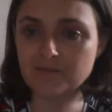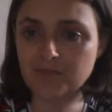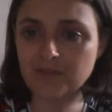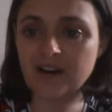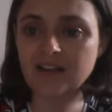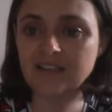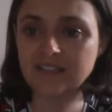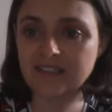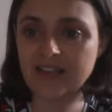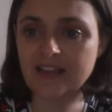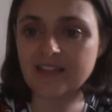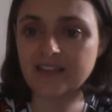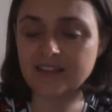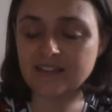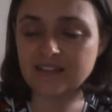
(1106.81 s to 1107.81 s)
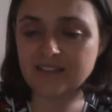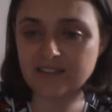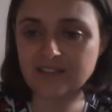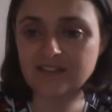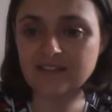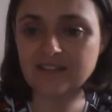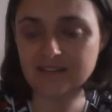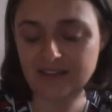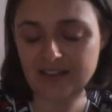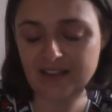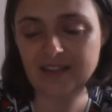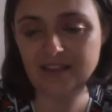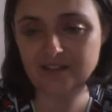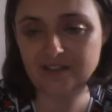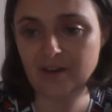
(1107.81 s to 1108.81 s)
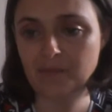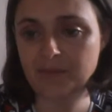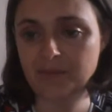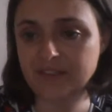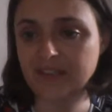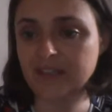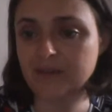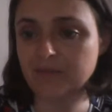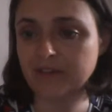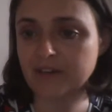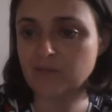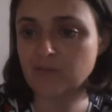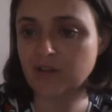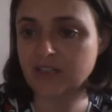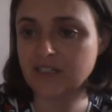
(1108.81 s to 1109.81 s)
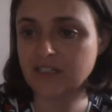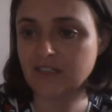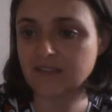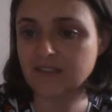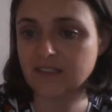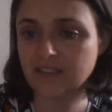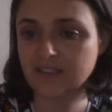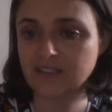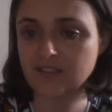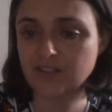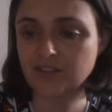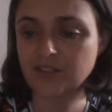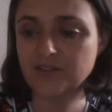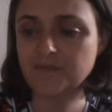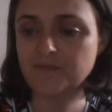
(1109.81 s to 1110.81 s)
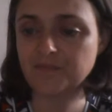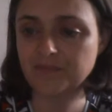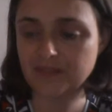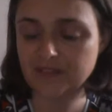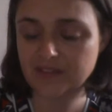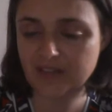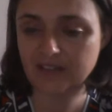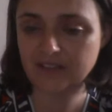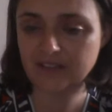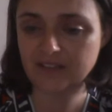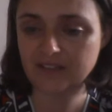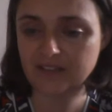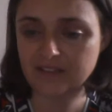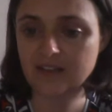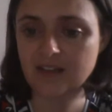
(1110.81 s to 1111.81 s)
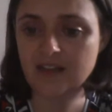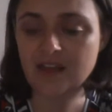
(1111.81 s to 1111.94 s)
Brian's saying that he thinks Trump is deliberate in what he does and doesn't do. Yes.